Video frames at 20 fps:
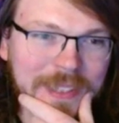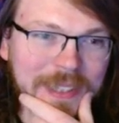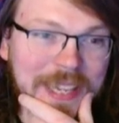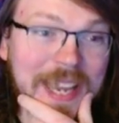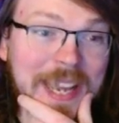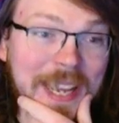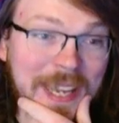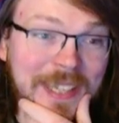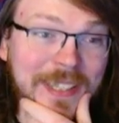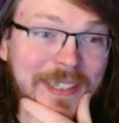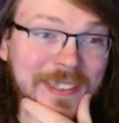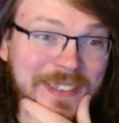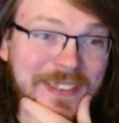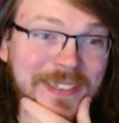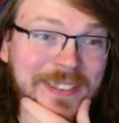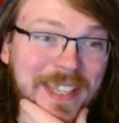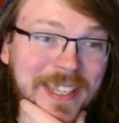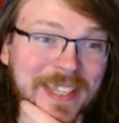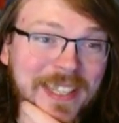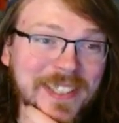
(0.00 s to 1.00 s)
yeah,
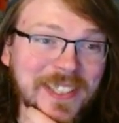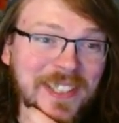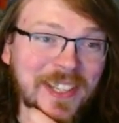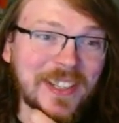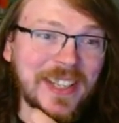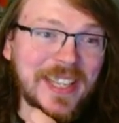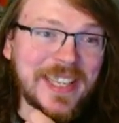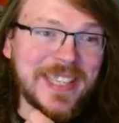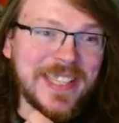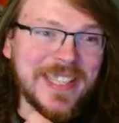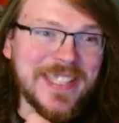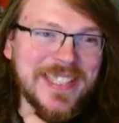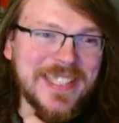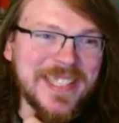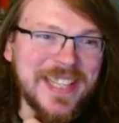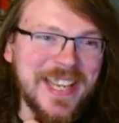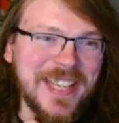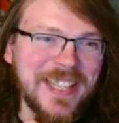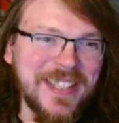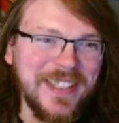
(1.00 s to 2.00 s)
that's all I can
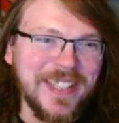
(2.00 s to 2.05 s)
say.